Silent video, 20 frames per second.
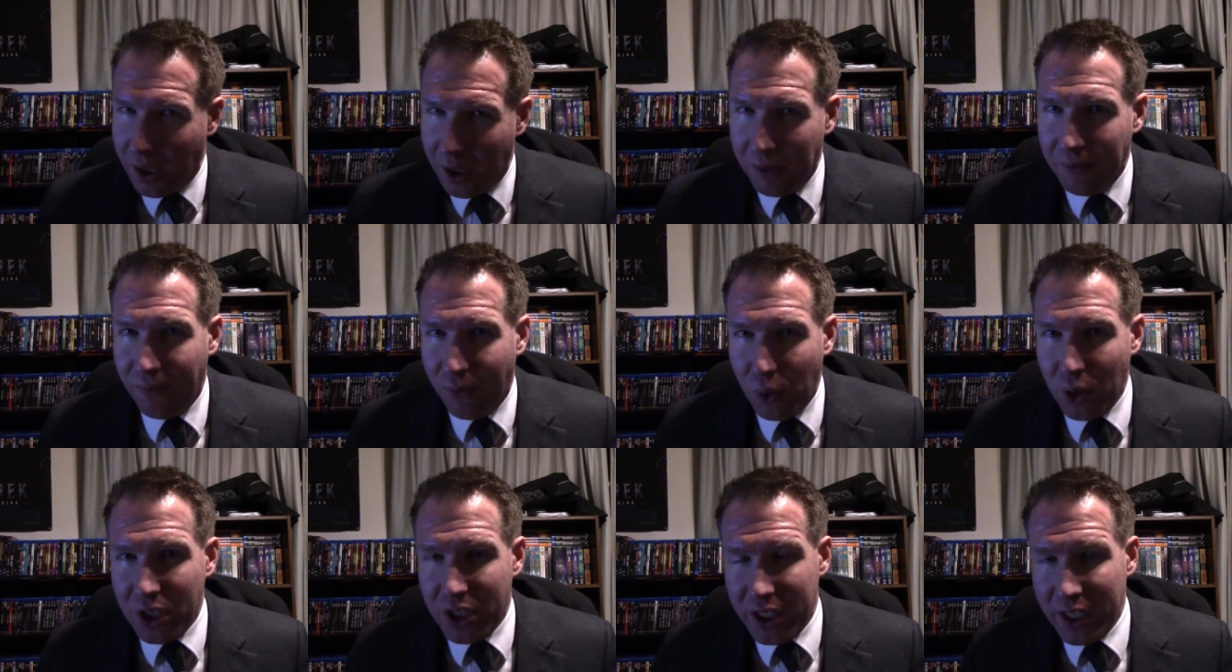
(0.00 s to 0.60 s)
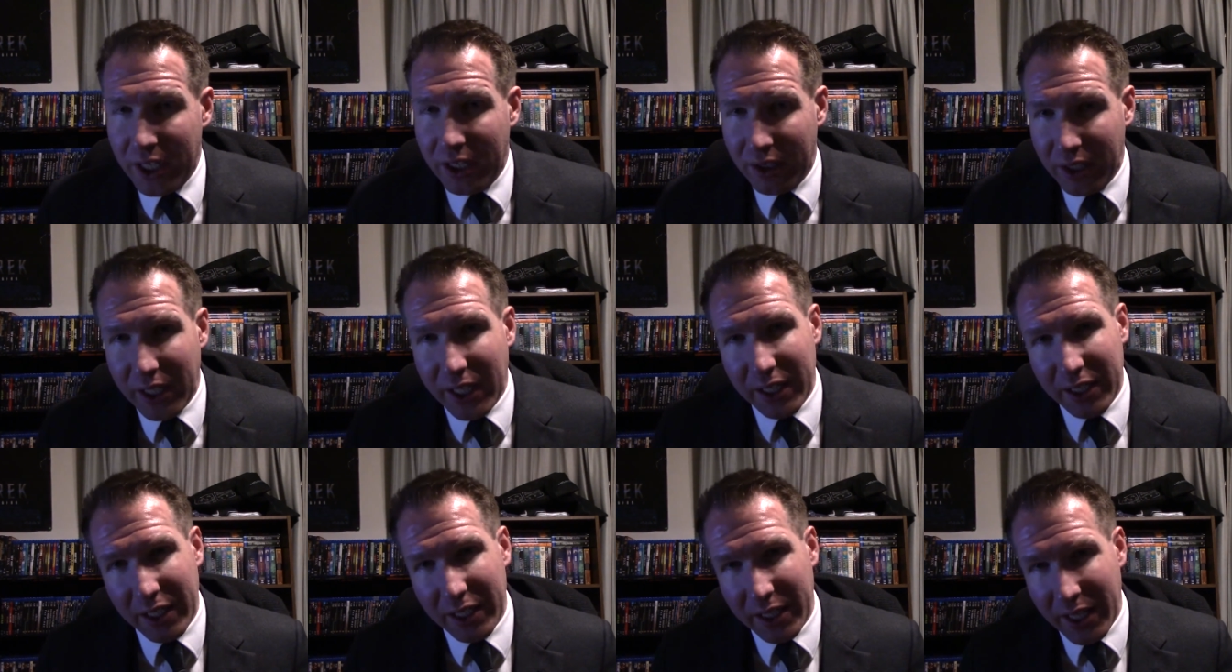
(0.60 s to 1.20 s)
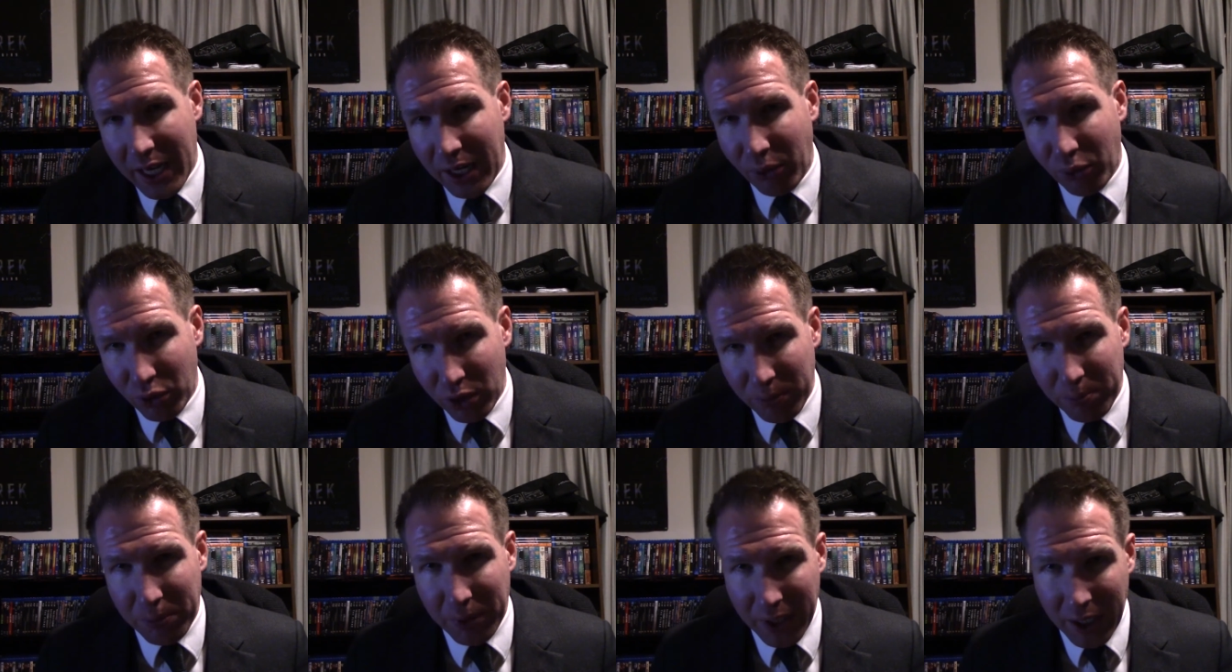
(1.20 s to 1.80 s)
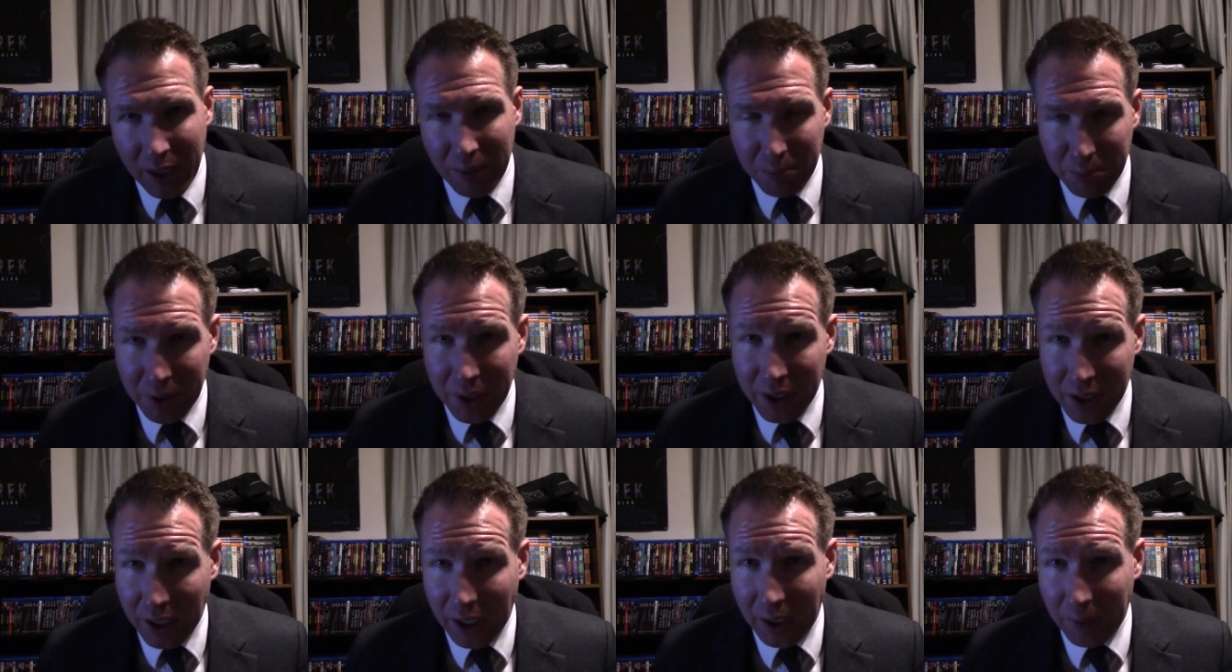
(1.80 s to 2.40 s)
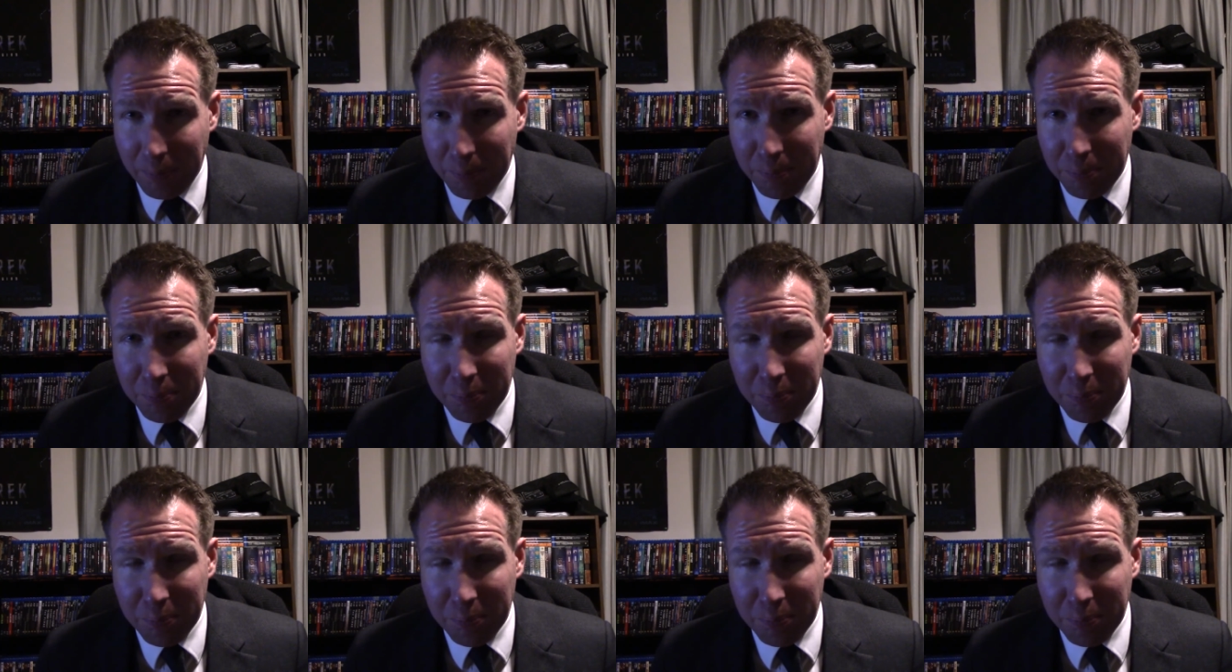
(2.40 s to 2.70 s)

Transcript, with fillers: Unfortunately, it did not creep me out big time.